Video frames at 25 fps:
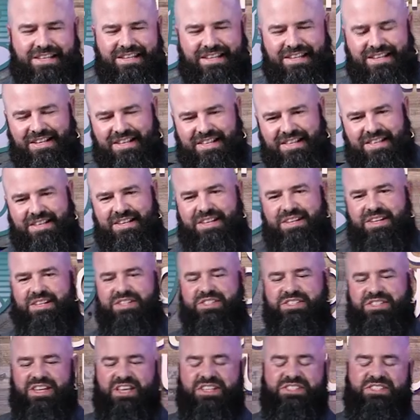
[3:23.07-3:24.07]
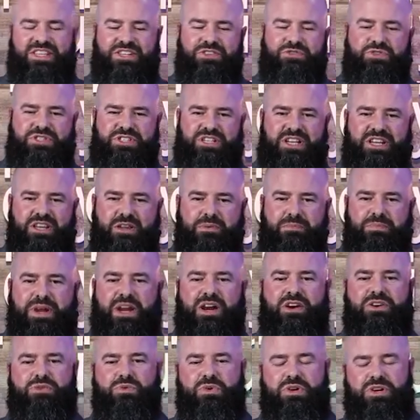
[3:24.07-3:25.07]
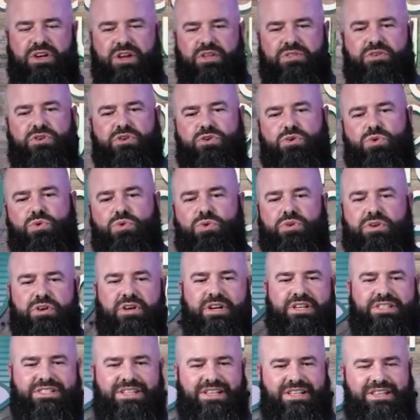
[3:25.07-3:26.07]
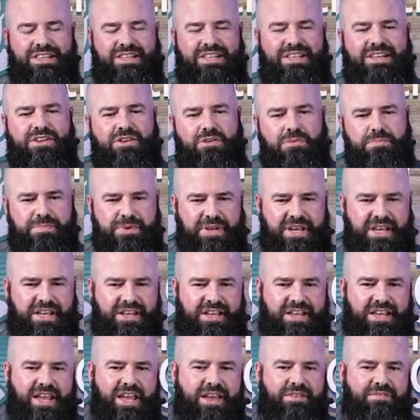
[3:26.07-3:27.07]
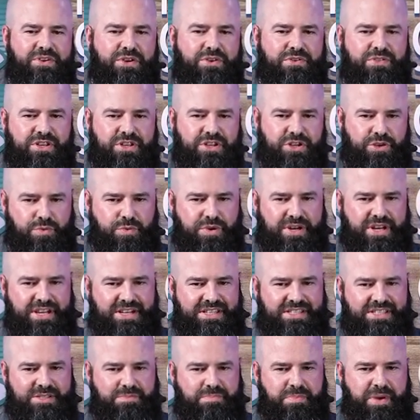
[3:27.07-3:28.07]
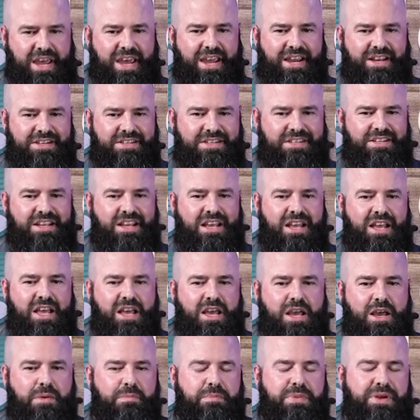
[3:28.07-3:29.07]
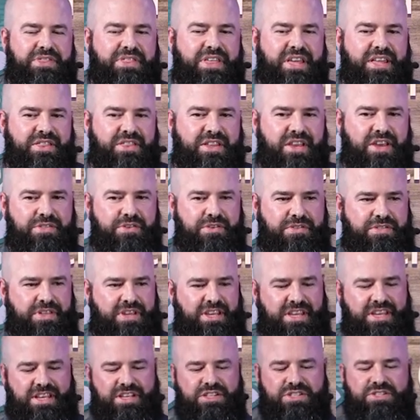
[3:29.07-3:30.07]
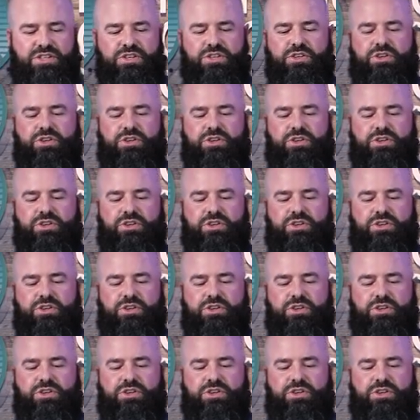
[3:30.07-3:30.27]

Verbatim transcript: it's it's interesting compared to another cooler. It's a little bit heavier than you would expect. But then the other thing is, you're